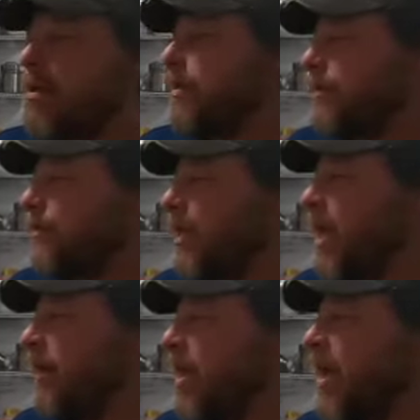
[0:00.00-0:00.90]
Yeah,
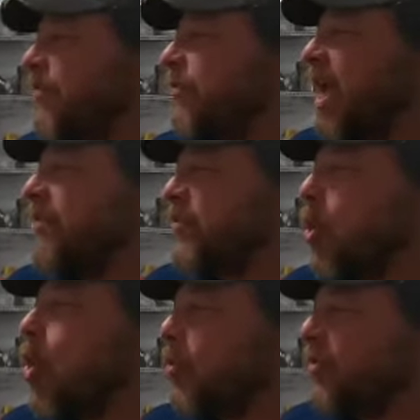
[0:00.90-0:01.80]
that's the
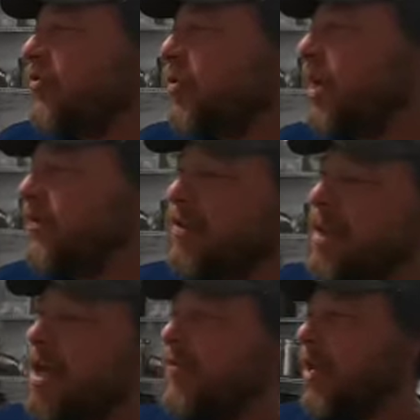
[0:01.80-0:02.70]
oldest trees. And then on